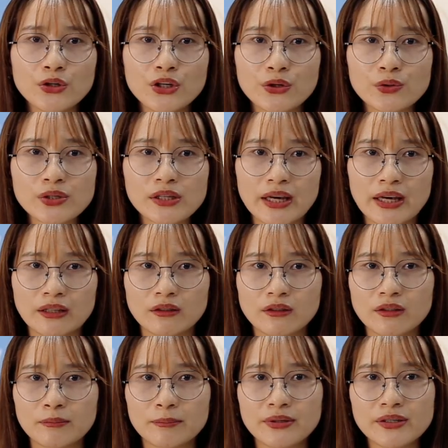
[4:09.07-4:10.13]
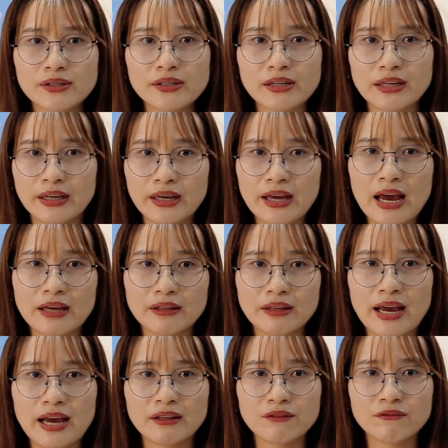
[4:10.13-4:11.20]
use in the birthday
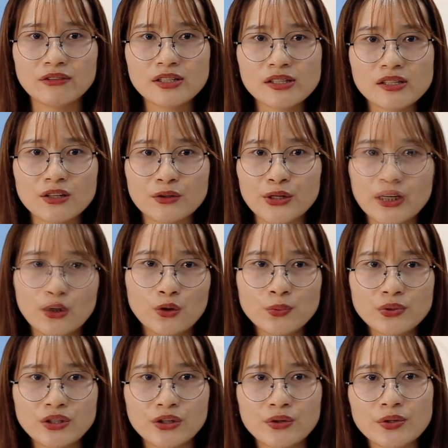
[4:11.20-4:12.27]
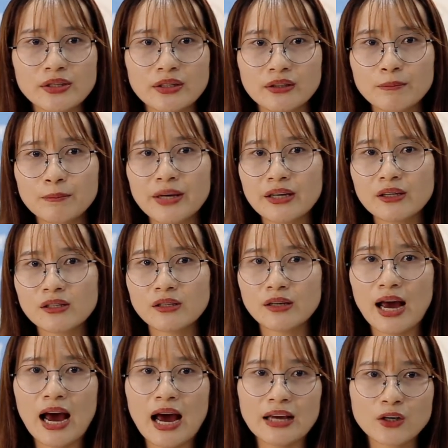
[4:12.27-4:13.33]
and anniversary groups using
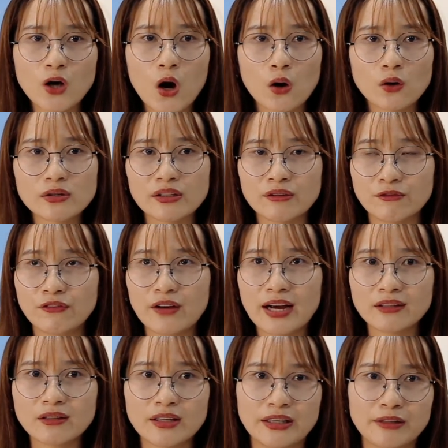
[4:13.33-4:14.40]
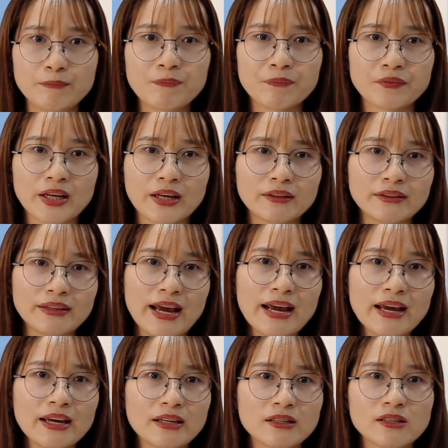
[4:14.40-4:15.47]
this high cost effective.
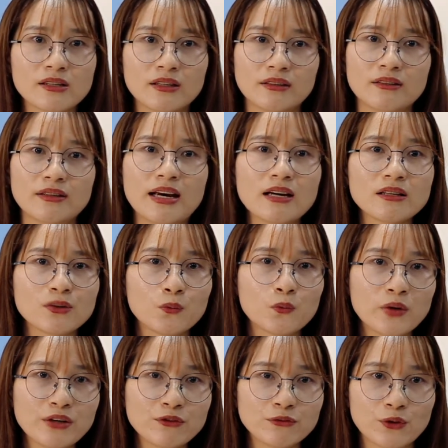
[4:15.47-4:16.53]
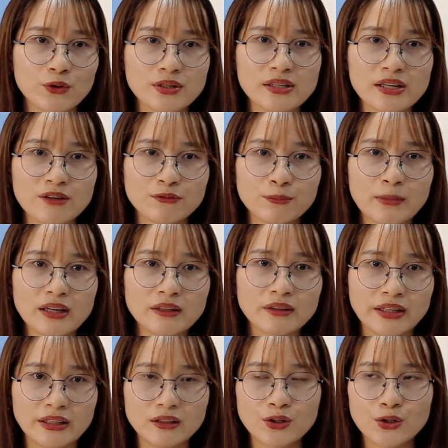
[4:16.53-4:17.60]
That is another way for save
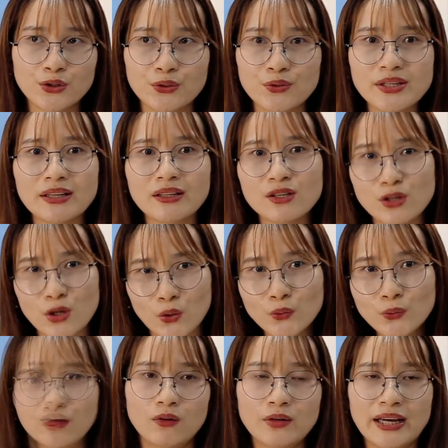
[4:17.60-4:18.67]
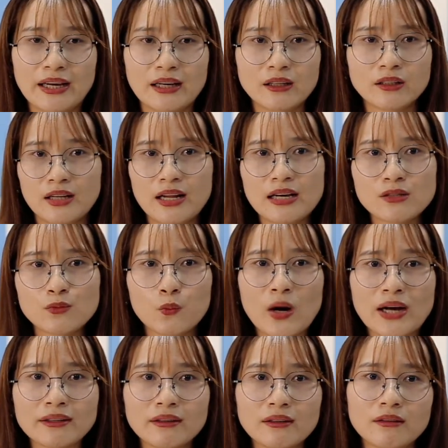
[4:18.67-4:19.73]
money. Do you think so? Okay, last
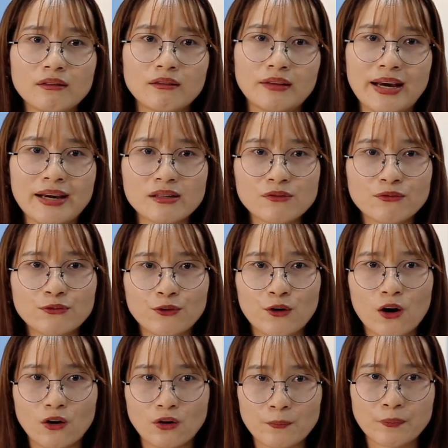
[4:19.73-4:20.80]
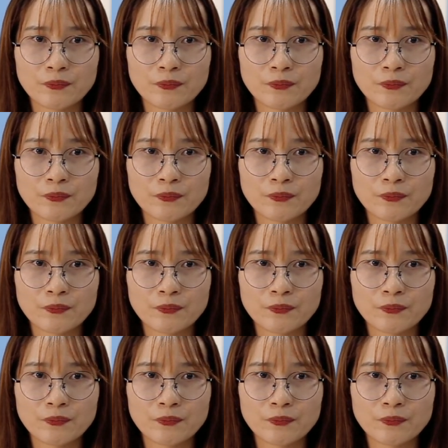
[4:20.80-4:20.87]
one, dance floor.